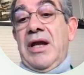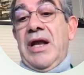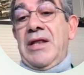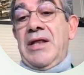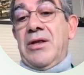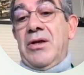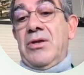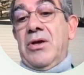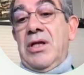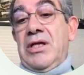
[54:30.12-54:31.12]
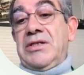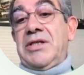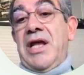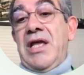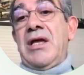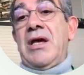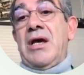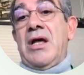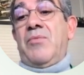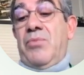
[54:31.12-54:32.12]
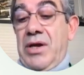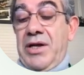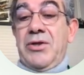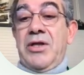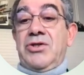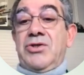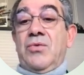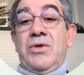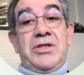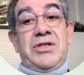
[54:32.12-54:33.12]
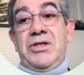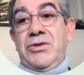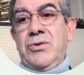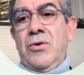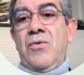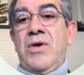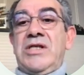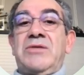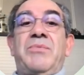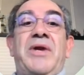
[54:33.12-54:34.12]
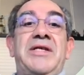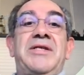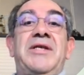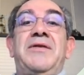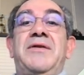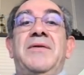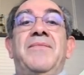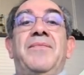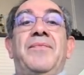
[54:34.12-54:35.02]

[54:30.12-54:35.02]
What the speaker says: neglect the X-ray polarization, which is always present.